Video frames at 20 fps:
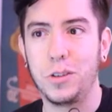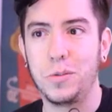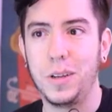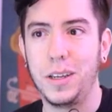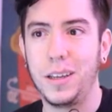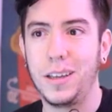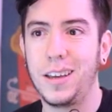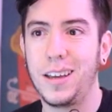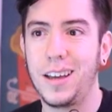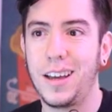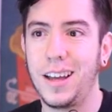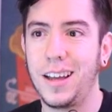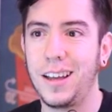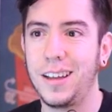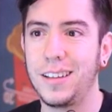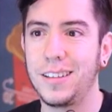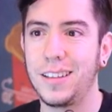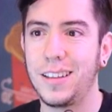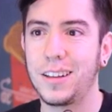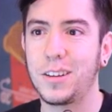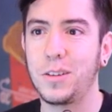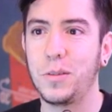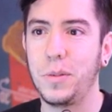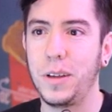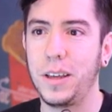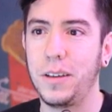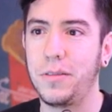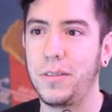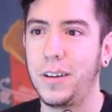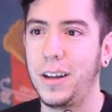USB. Yeah, that could
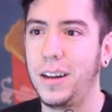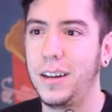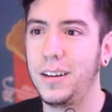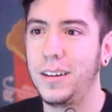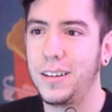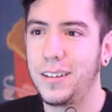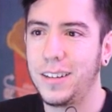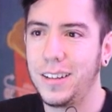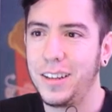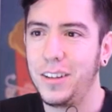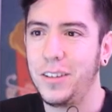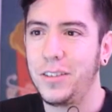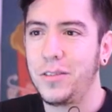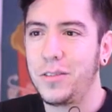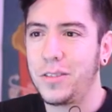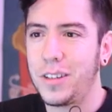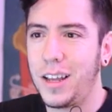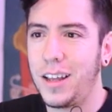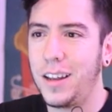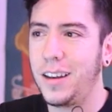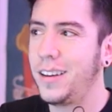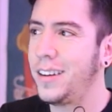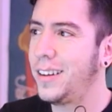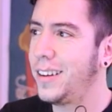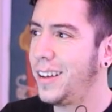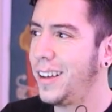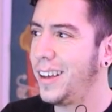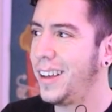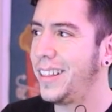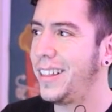be fun. Hey, Suzanne.
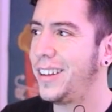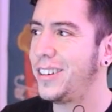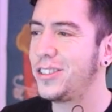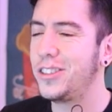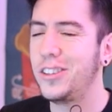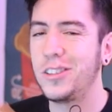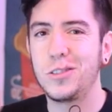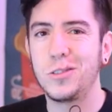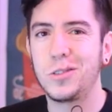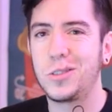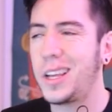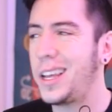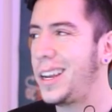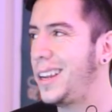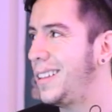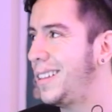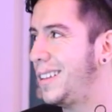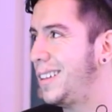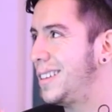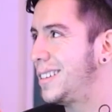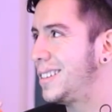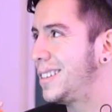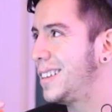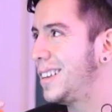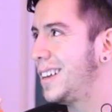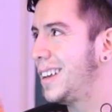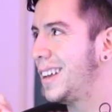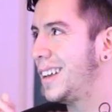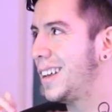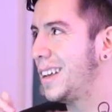There's no Suzanne in this.
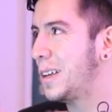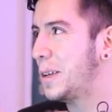